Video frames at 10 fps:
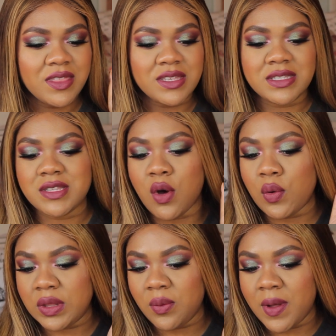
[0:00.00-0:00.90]
This is the
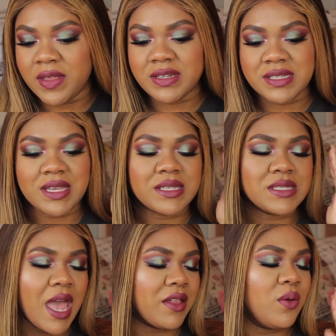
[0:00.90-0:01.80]
only one that does
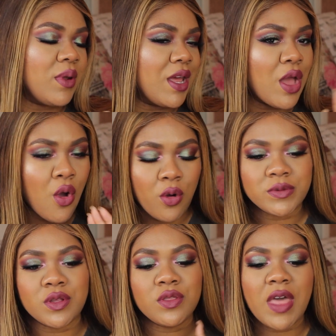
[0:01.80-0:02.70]
exactly what I
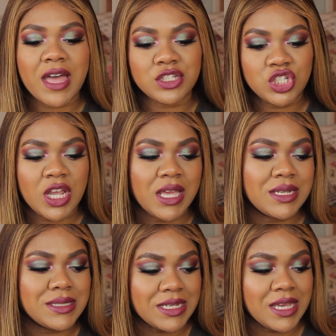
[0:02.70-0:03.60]
hoped that shade
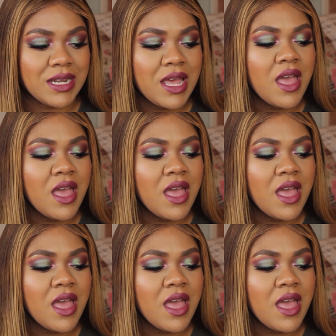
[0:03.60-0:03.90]
did.